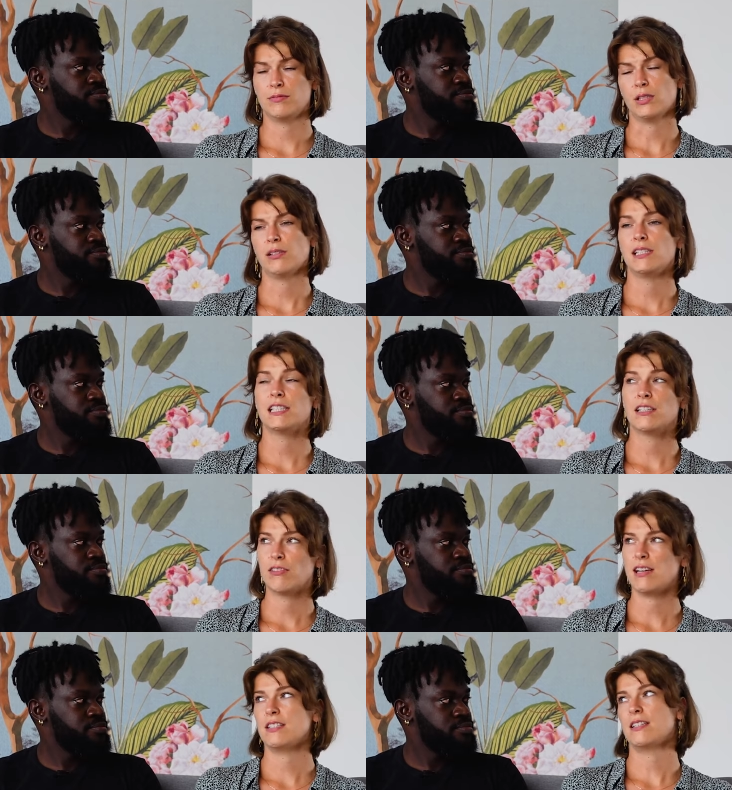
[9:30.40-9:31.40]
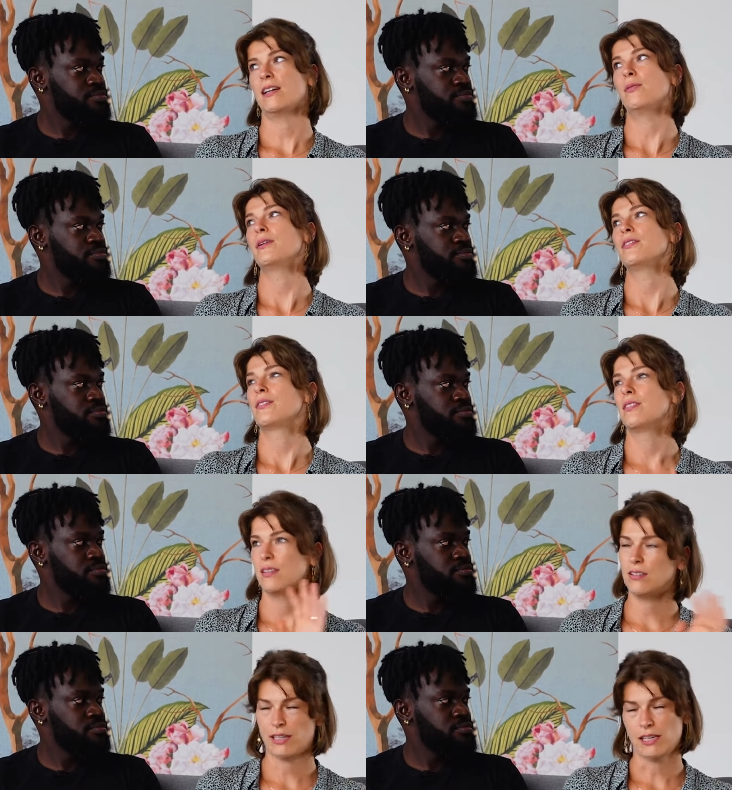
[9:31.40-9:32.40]
Speaker 1: oh, I generalize now, but
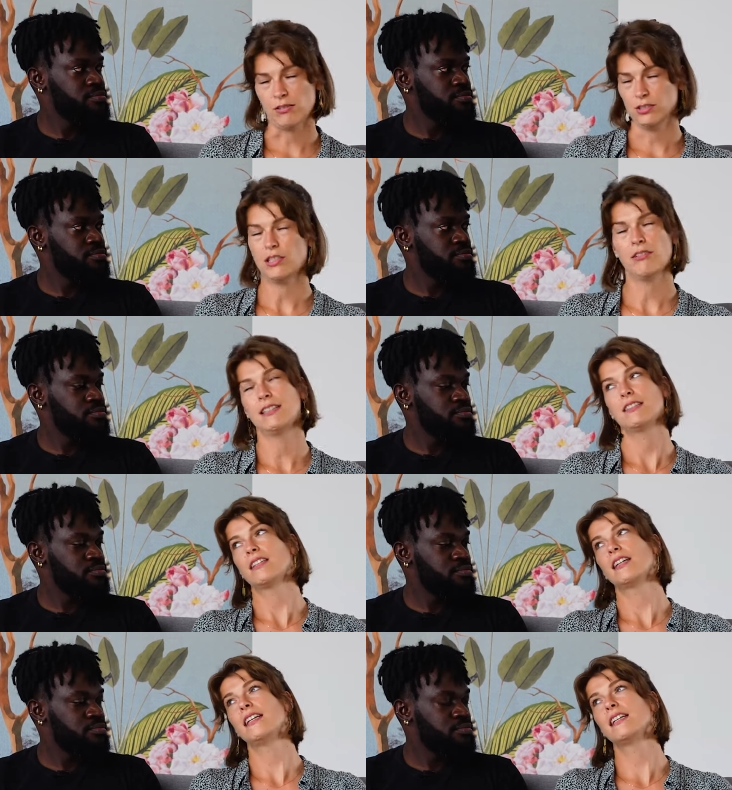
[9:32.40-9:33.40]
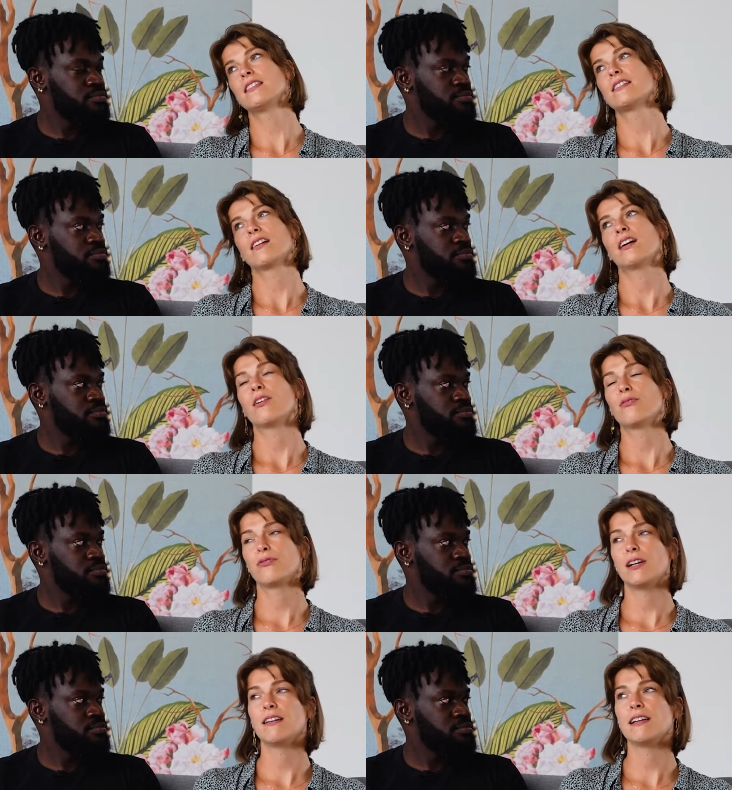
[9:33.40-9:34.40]
okay, I'll generalize. Ghanaians are
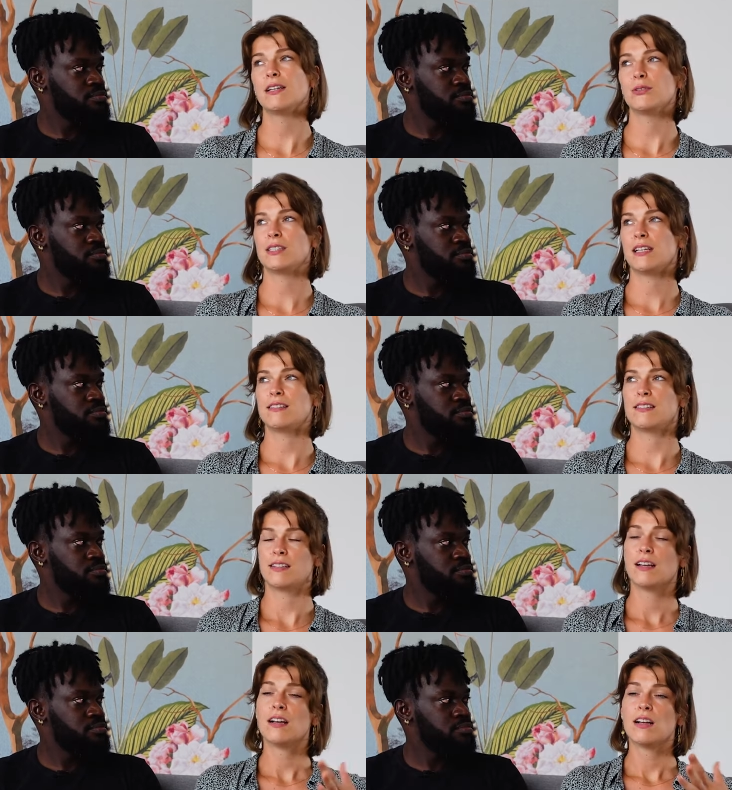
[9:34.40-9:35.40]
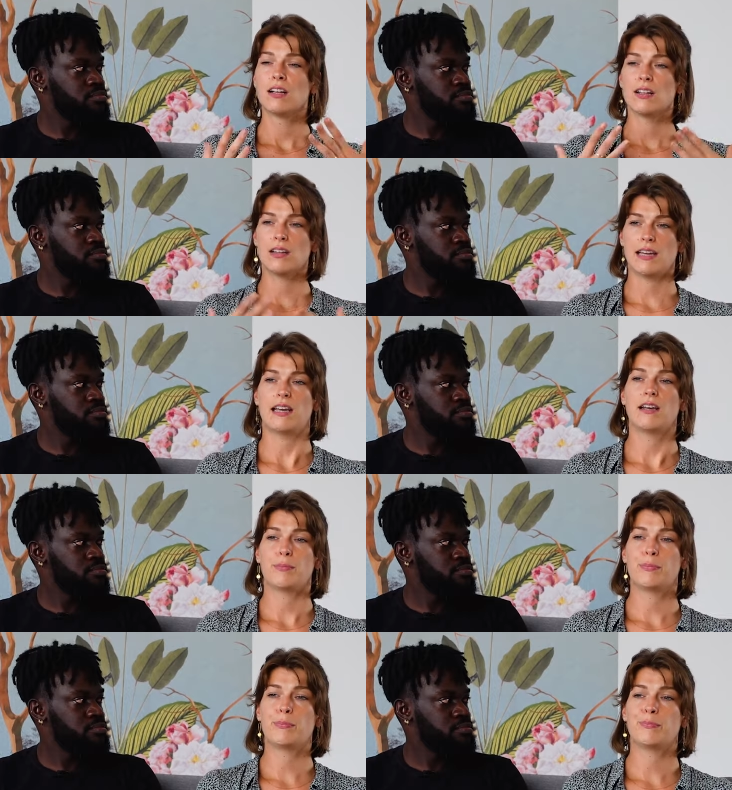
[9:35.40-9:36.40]
very good at
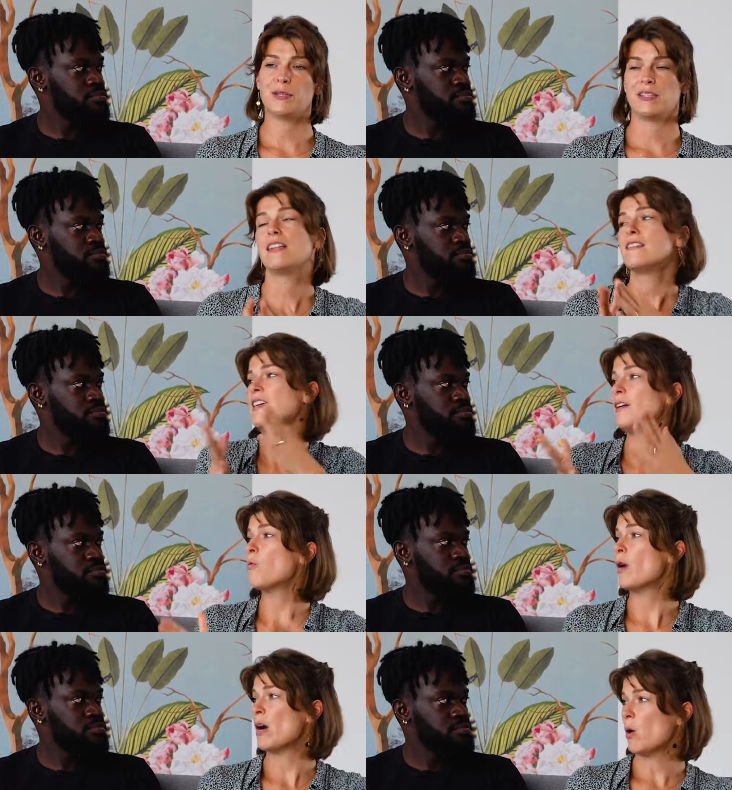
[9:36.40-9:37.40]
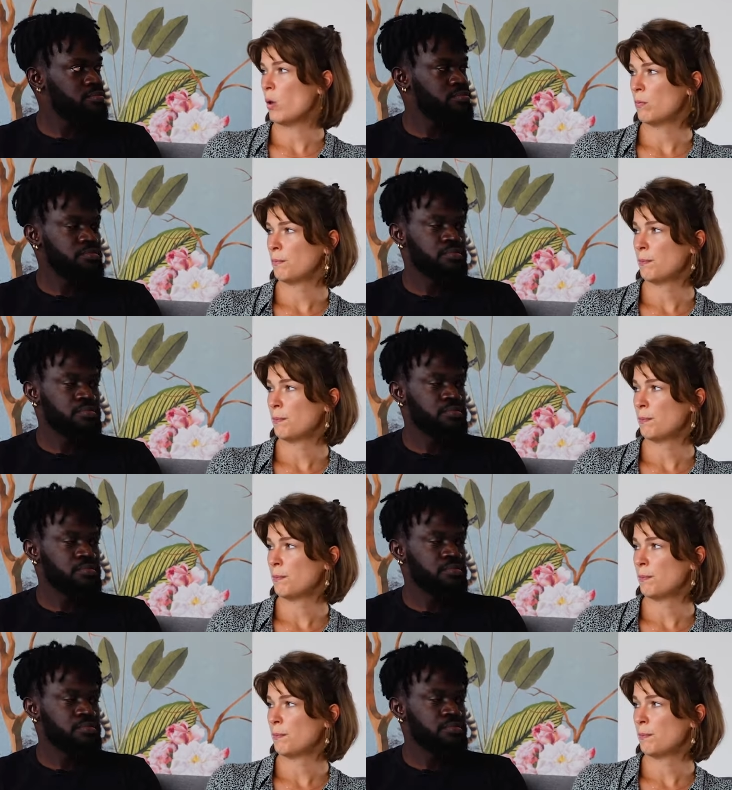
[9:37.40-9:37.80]
like presenting well.